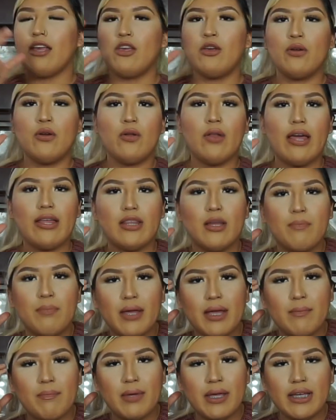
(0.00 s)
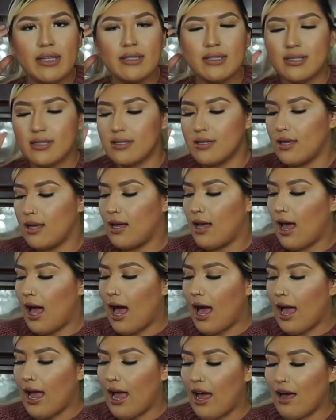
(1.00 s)
you know, like the big beats,
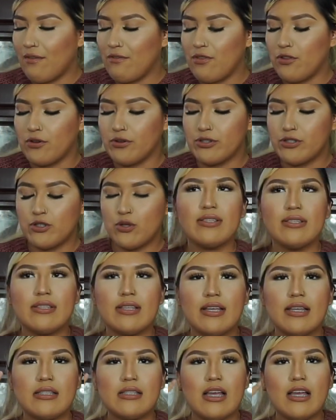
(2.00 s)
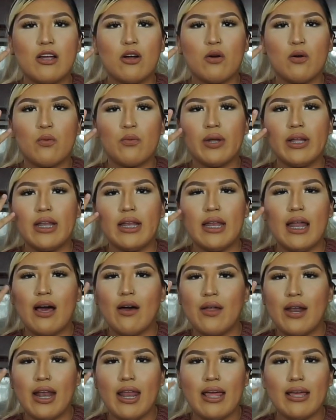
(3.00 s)
I have those, so it's like really
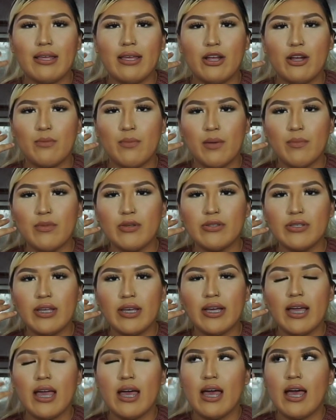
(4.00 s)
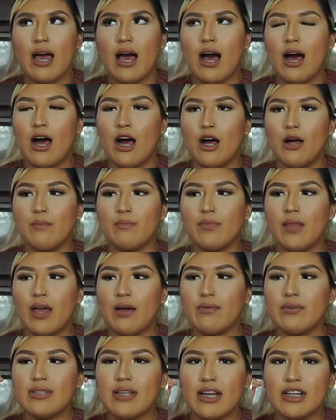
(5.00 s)
loud. I like hearing my music. I
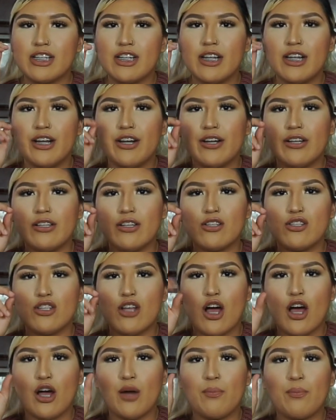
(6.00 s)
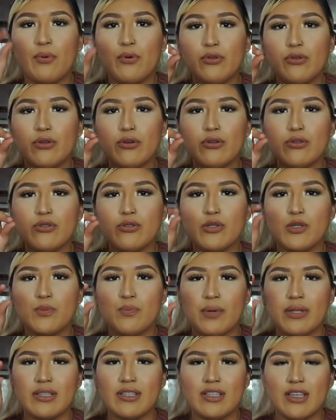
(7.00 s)
was actually hearing the song Puntos
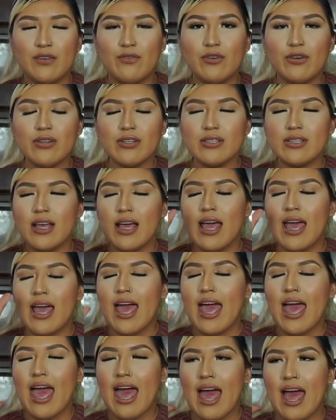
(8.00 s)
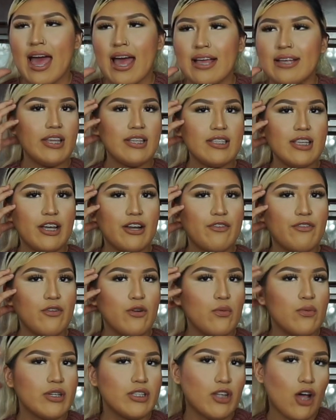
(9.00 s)
Suspensivos, and this
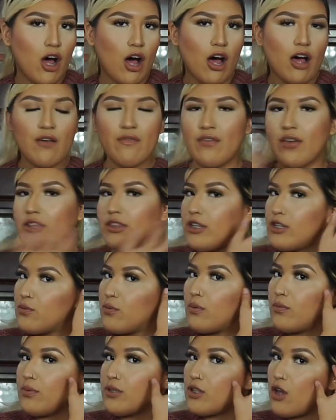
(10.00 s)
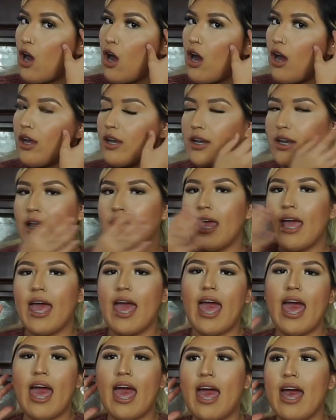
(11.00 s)
earphone was off and this one was on.
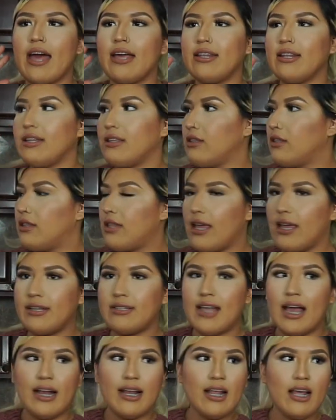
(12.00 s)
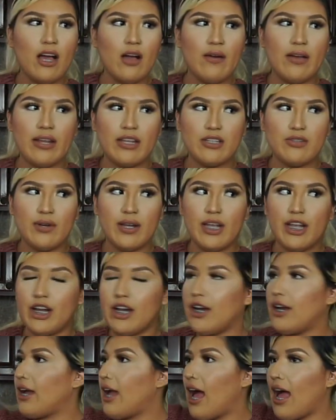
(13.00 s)
And exactly how it is right
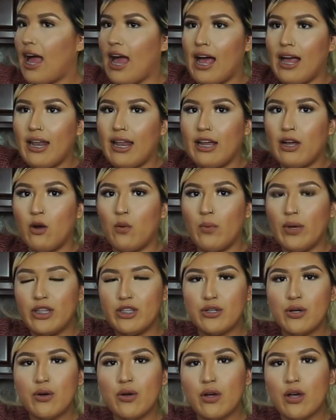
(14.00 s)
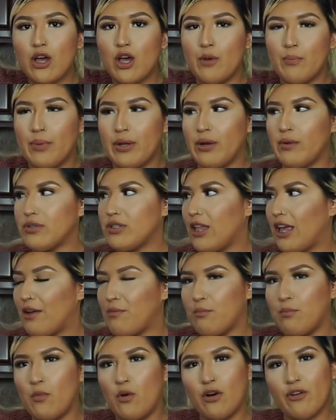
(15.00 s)
here, I had like a window, but it was
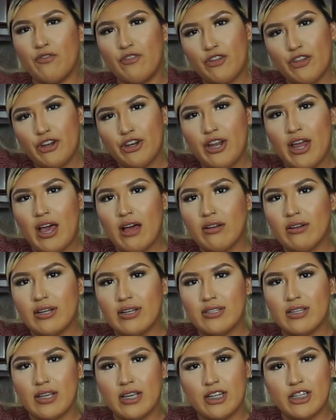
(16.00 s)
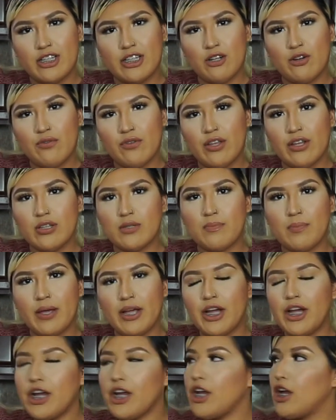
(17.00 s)
like more further down because the kitchen over there is
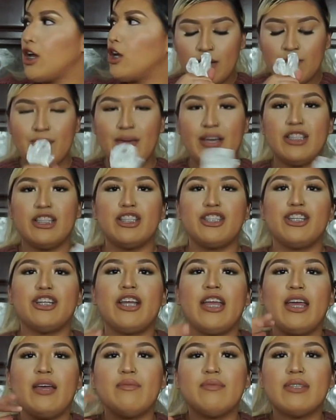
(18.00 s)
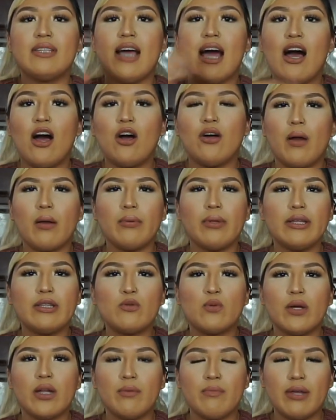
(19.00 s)
bigger. My sister came down probably
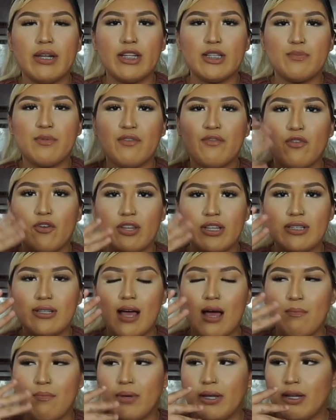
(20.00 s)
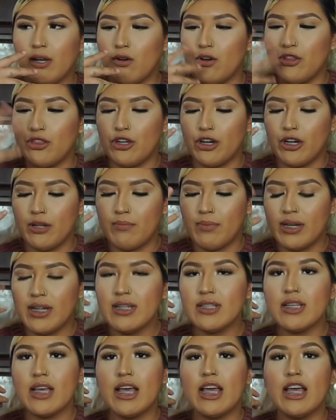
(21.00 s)
20 minutes before this happened, or 30 minutes,